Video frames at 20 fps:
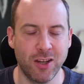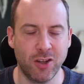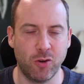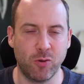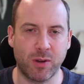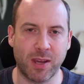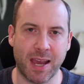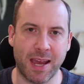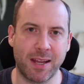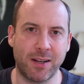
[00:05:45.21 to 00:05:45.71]
You
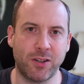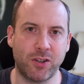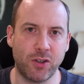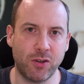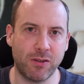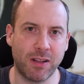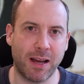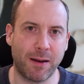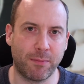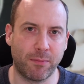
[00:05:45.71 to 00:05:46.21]
can do
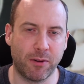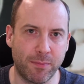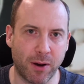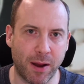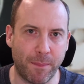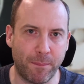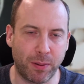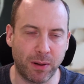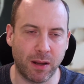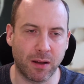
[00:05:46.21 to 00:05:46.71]
that by
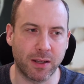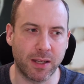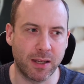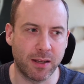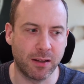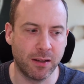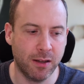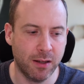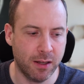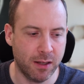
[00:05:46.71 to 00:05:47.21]

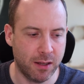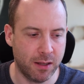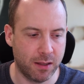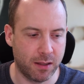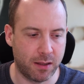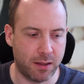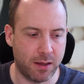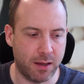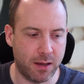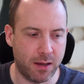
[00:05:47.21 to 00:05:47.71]
plugging
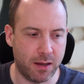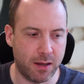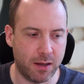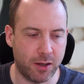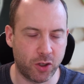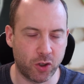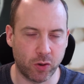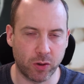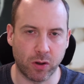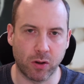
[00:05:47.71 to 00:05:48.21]
the
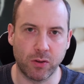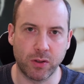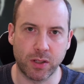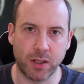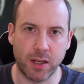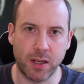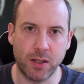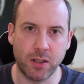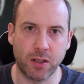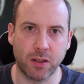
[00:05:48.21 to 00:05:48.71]
Joy-Cons
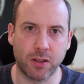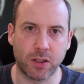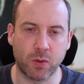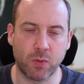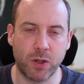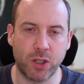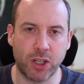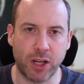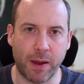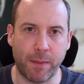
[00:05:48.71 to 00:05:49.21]
into the
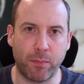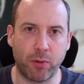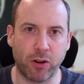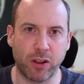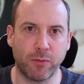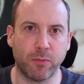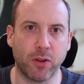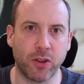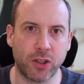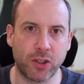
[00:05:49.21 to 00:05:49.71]
Switch and putting
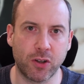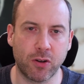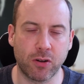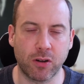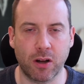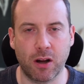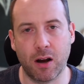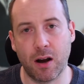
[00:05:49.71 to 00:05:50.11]
them on the dock.